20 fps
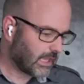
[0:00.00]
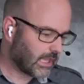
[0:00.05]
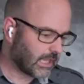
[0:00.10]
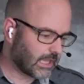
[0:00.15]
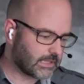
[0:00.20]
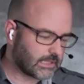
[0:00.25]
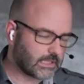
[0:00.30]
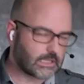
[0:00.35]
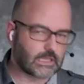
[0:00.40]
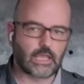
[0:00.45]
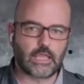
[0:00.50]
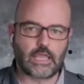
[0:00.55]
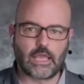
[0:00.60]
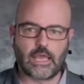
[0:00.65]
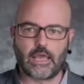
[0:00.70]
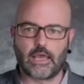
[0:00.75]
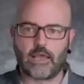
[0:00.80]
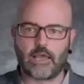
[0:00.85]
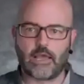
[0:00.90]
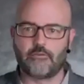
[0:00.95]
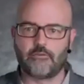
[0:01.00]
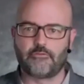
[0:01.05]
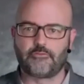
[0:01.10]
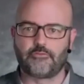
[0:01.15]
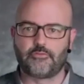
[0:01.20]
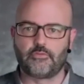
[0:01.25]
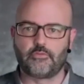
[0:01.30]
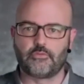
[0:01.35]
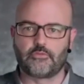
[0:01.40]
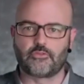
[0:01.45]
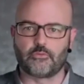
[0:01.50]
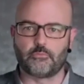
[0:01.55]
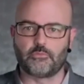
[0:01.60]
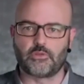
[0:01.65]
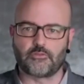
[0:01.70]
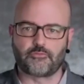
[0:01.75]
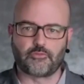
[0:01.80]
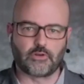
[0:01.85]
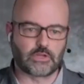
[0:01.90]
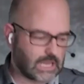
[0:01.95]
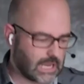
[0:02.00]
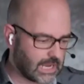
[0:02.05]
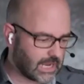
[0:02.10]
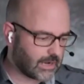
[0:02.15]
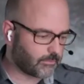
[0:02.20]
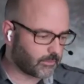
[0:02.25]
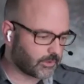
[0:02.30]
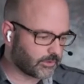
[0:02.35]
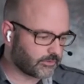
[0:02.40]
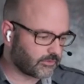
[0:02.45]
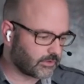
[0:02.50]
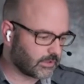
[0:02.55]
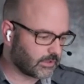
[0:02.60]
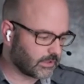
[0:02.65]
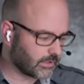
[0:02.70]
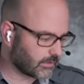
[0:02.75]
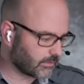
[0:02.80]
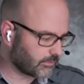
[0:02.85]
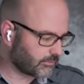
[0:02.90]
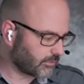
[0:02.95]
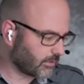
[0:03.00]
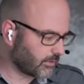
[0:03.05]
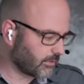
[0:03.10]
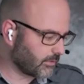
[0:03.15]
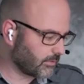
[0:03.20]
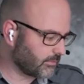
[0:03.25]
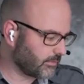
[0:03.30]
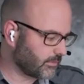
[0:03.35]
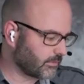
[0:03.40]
And then I have some different cameras here. So